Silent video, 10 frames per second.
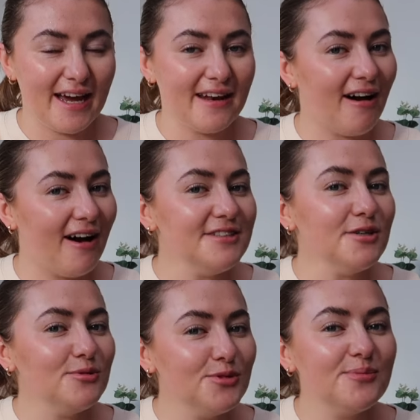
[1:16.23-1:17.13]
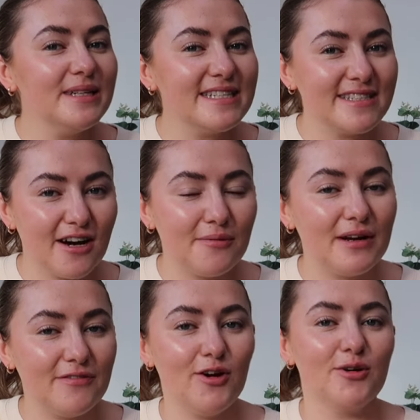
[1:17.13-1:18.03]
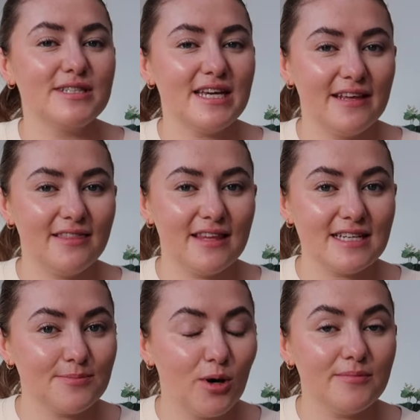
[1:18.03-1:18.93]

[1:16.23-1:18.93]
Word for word: And I don't normally start my vlogs in this spot.